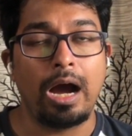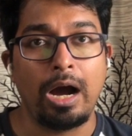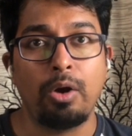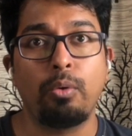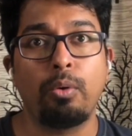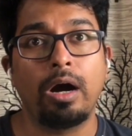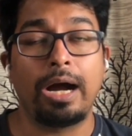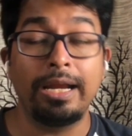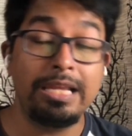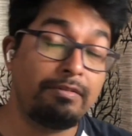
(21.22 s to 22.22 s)
how a
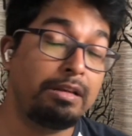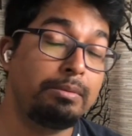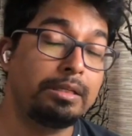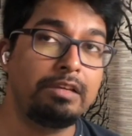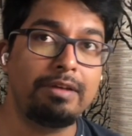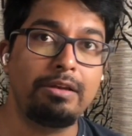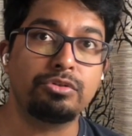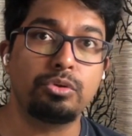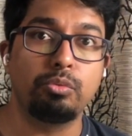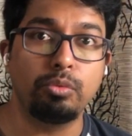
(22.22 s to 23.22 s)
highly available key value
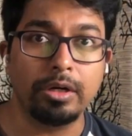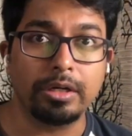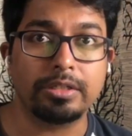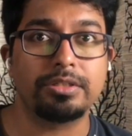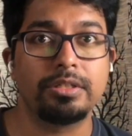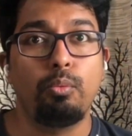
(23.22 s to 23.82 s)
store works,